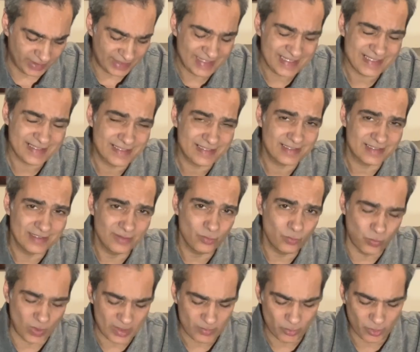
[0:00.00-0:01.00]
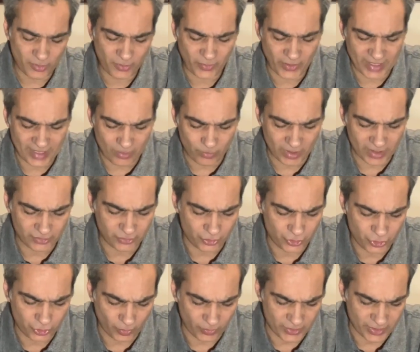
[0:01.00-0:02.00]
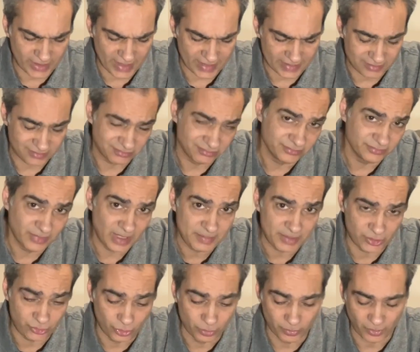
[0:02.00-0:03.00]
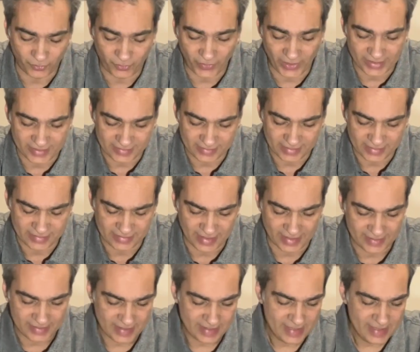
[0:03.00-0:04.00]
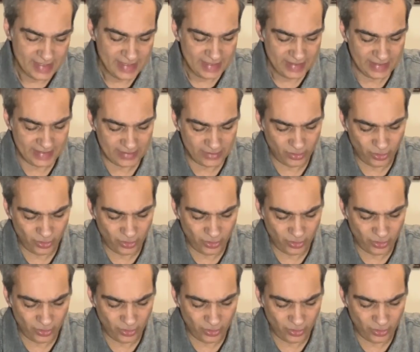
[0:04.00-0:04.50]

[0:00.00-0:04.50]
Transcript: is one more thing I wanted to show you guys, or maybe two more things, let's say. It